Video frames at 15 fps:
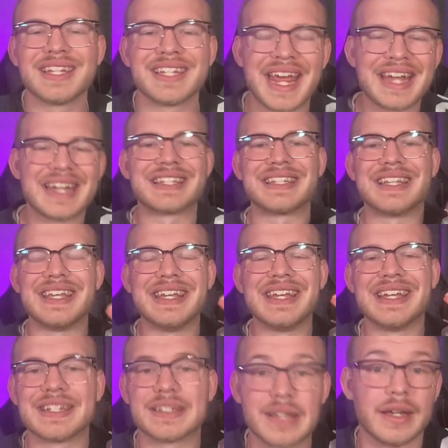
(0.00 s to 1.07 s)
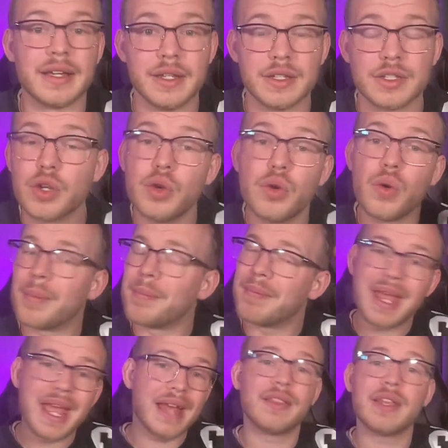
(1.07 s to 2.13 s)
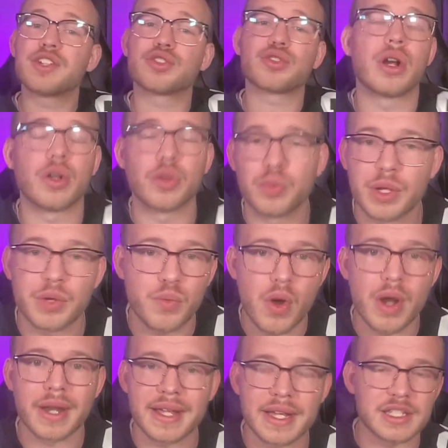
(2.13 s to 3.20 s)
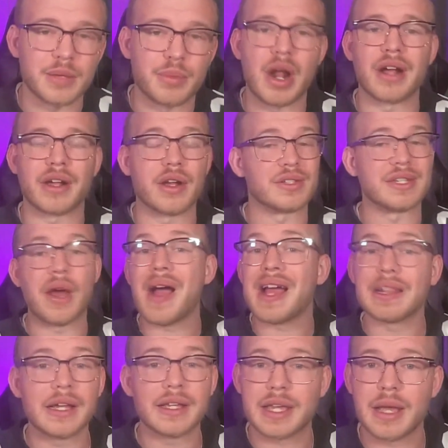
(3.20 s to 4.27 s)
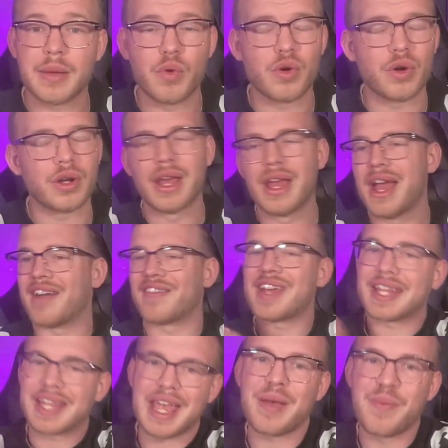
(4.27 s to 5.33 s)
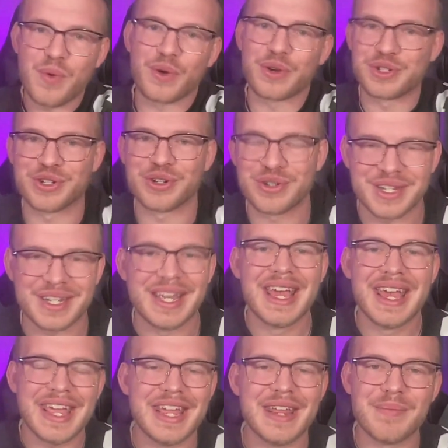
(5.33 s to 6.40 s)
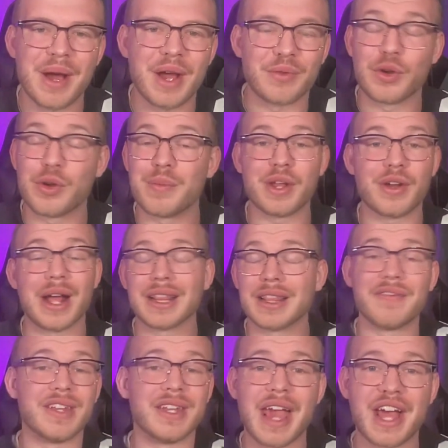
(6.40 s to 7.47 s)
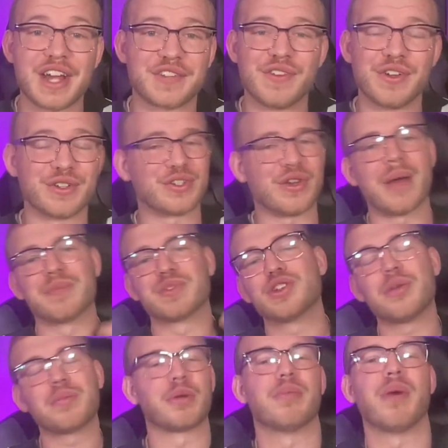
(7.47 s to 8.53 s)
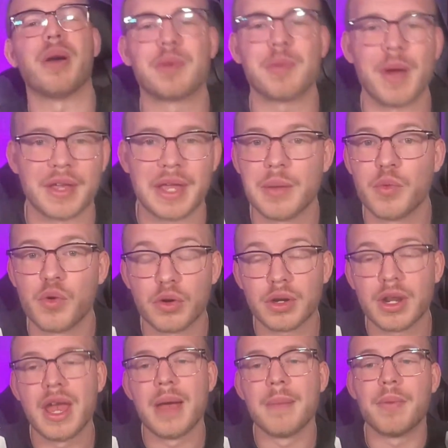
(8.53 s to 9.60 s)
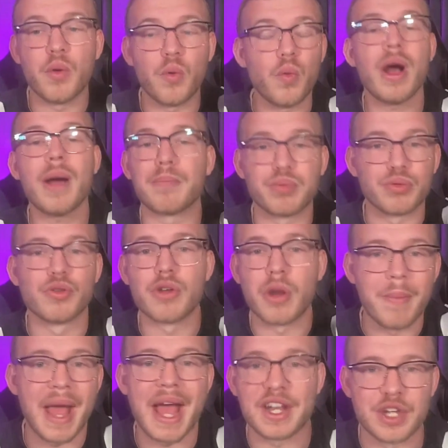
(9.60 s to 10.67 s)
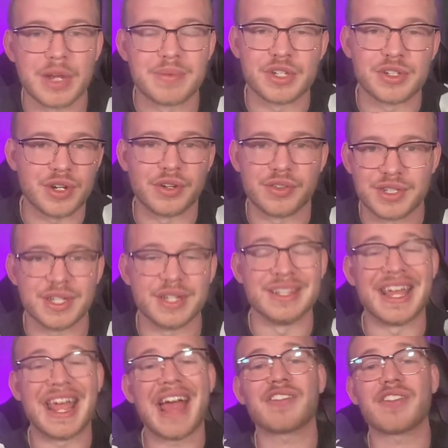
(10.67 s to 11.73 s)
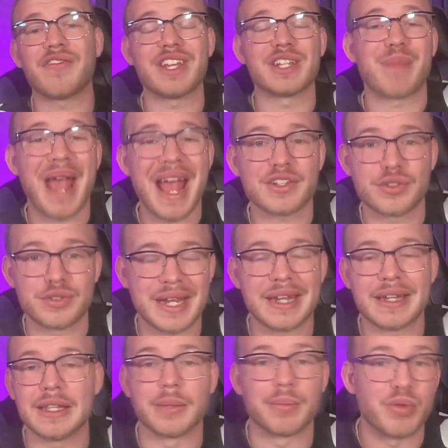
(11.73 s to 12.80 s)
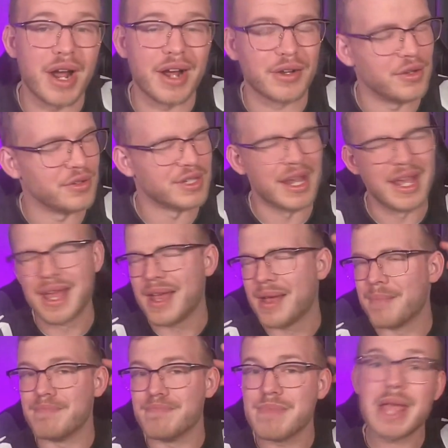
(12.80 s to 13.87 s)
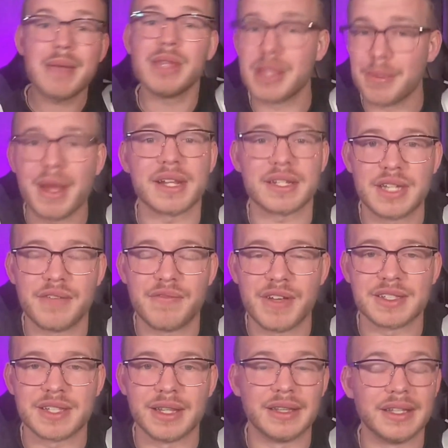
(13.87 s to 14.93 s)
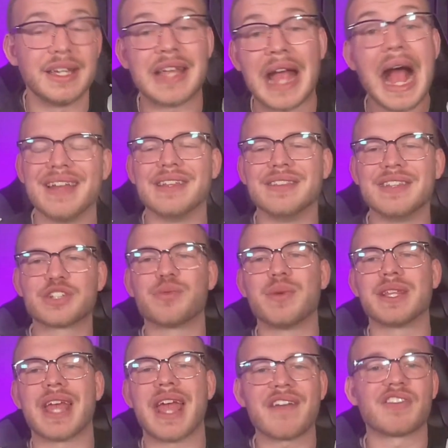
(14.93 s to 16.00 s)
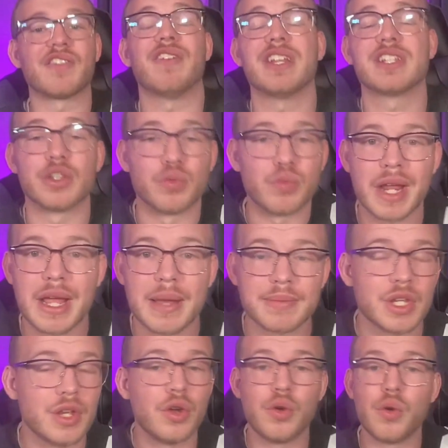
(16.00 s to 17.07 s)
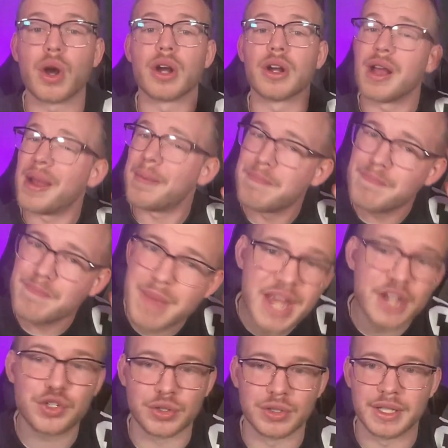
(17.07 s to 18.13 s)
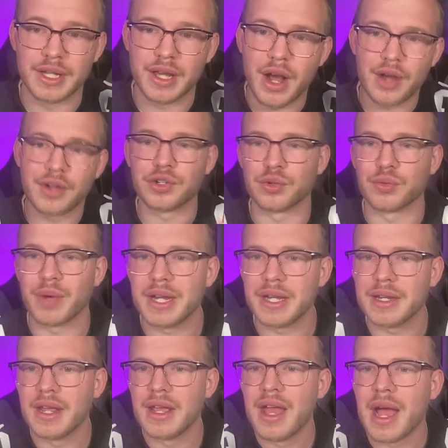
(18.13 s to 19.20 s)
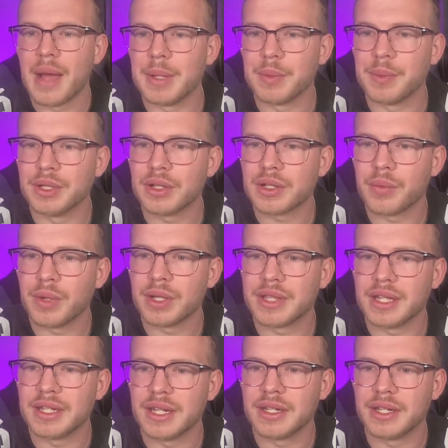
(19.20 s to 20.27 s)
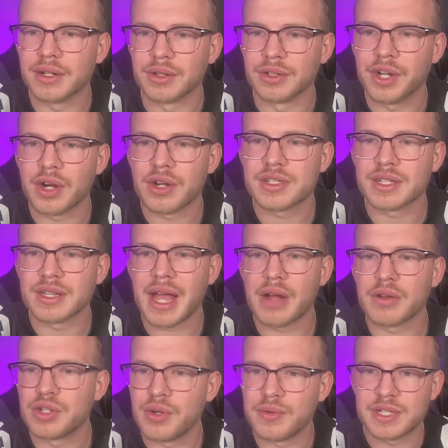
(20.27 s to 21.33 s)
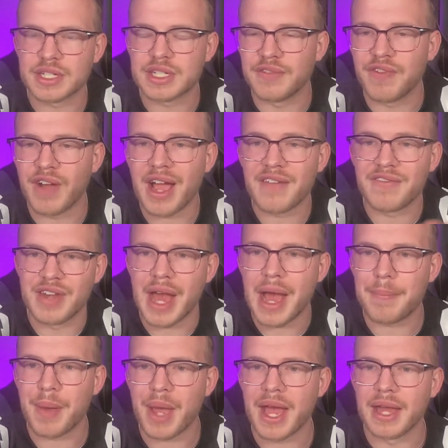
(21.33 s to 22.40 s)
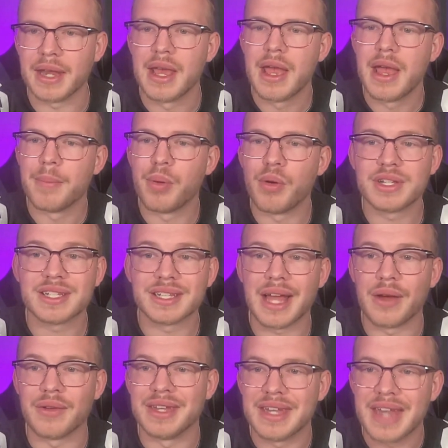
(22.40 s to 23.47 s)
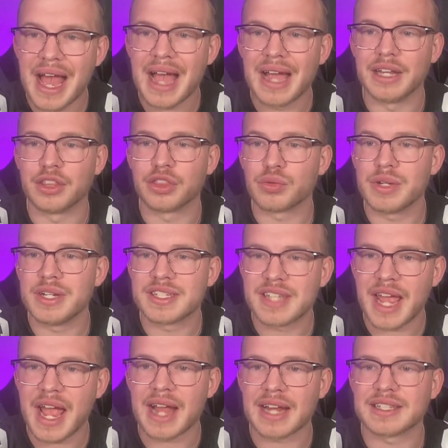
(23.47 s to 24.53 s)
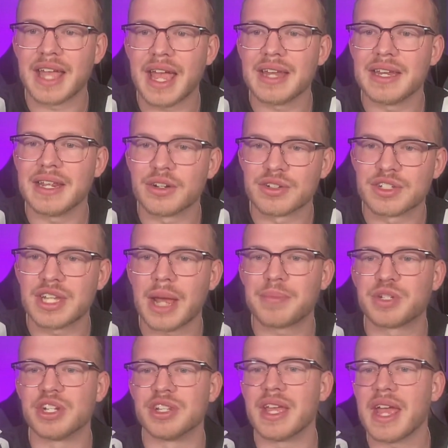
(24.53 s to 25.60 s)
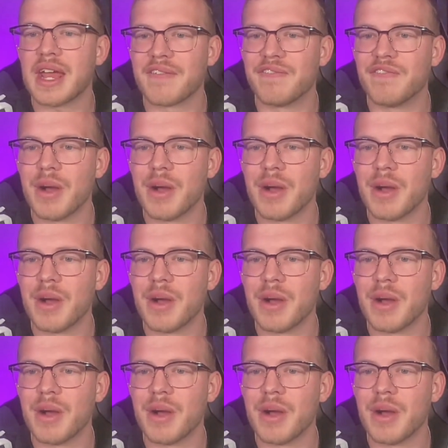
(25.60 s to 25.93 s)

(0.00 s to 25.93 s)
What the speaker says: Tennessee Titans, who, man, they struggled week 1 against the Broncos. Now, I like Cam Ward. I've got a Cam Ward jersey in my room here. I live in Nashville, so I'm super pumped about Cam Ward. But what brutal matchups to start the season. They have to face Pat Surtain and the Broncos, maybe the best defense in the league. And then this week, they have to face the Rams, who are majorly underrated. I mean, we look at what they did here. Yards allowed, 265, not bad. Points allowed, 9, 3 sacks. They had an interception. They had a